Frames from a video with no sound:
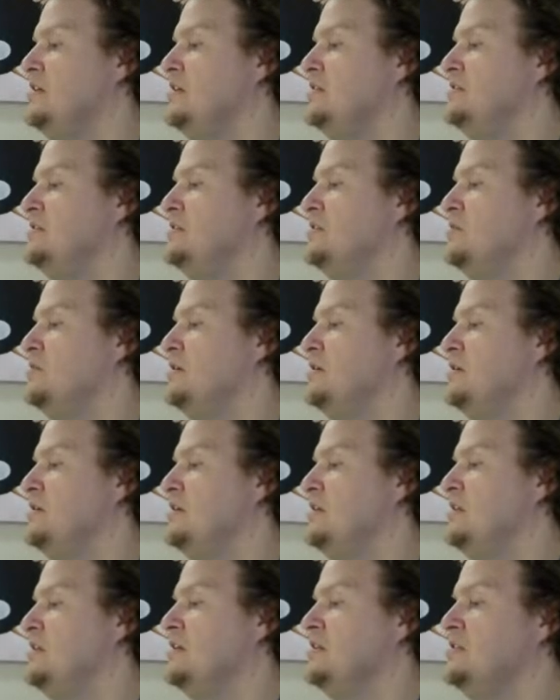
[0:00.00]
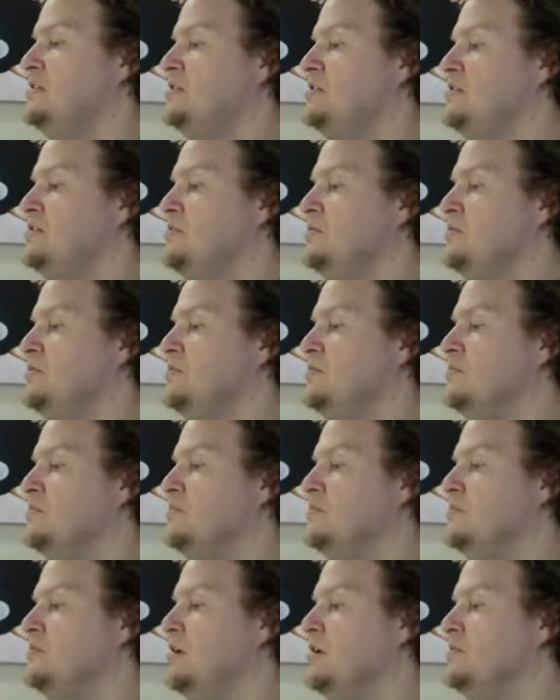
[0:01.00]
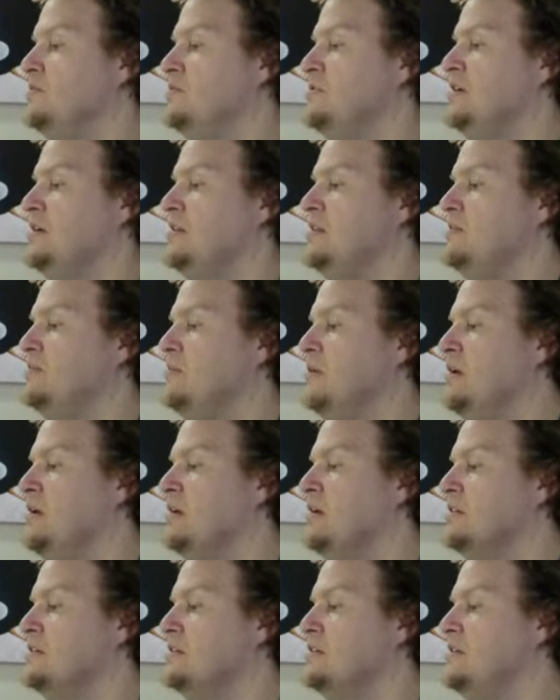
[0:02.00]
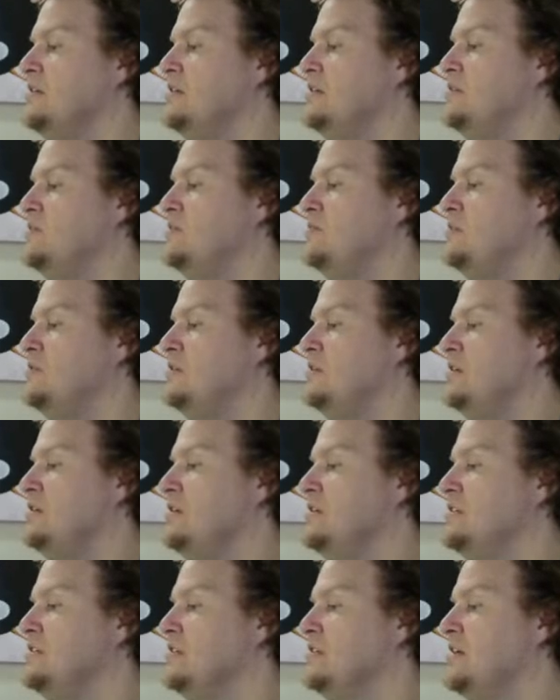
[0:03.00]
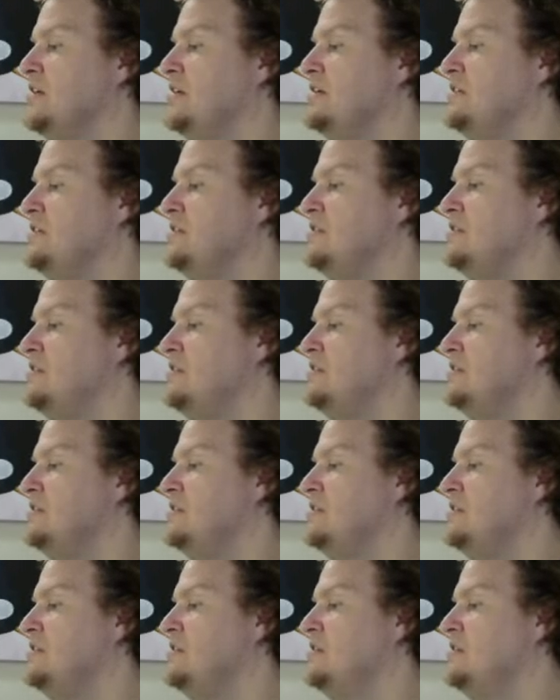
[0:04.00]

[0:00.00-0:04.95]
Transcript: There's no idea that's too outside the box. It really is a case of just